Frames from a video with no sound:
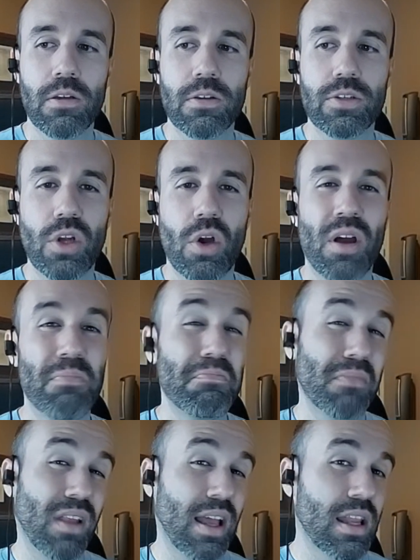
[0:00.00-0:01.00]

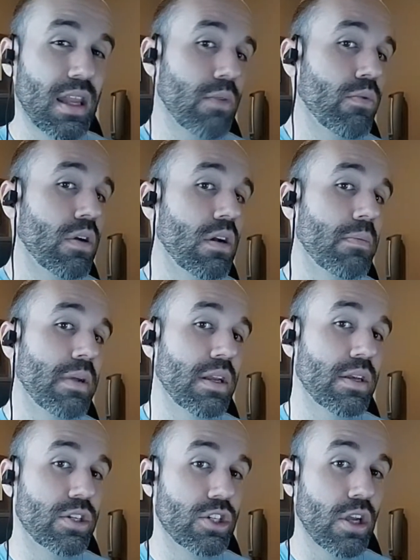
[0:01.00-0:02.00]
Joab likely wouldn't have been a
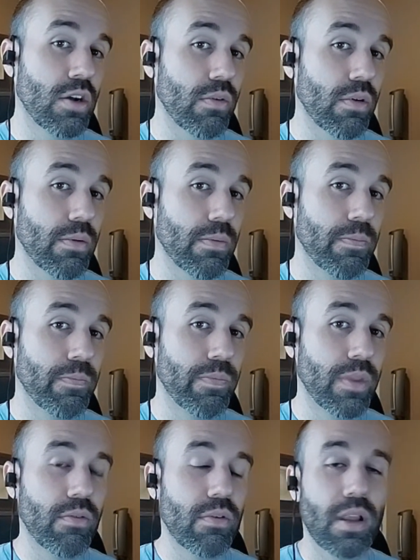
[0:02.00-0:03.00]
general.
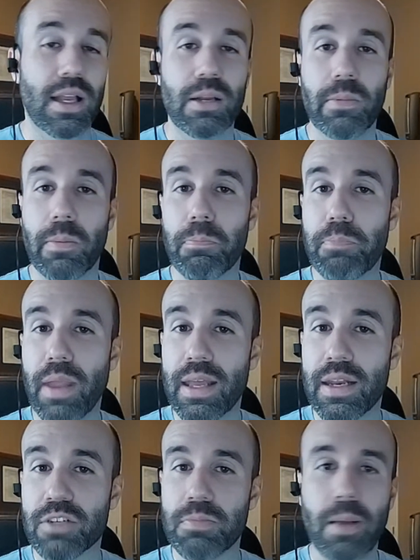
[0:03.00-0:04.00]
He would have likely been
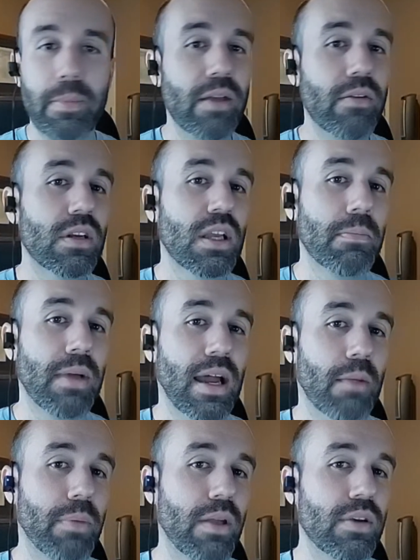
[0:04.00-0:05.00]
banished. Maybe he would have come
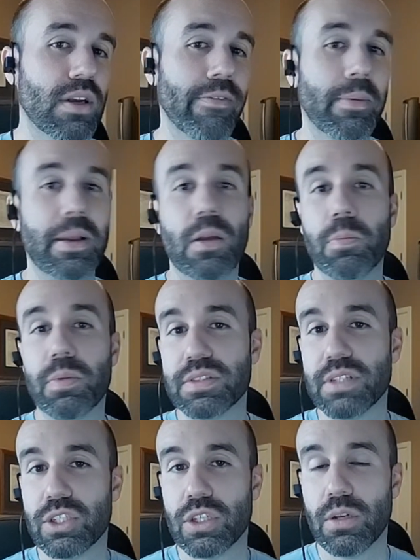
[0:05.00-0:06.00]
back, but he would never been in a
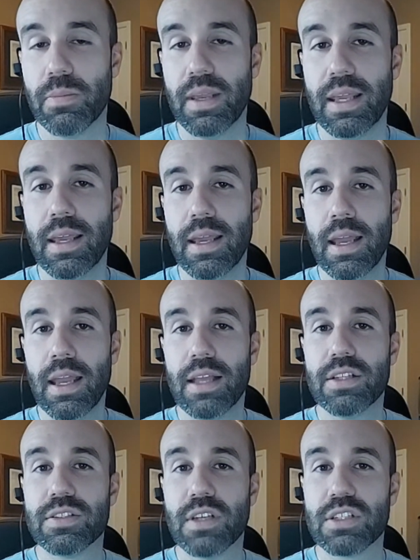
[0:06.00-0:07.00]
position to be
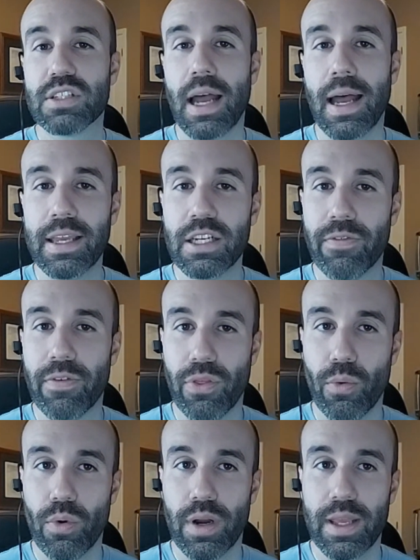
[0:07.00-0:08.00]
in such high enough
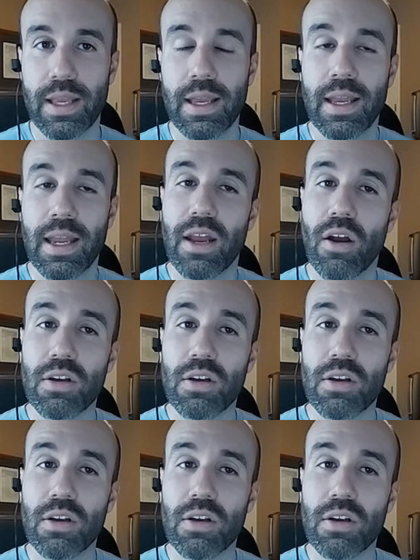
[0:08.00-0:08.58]
authority, and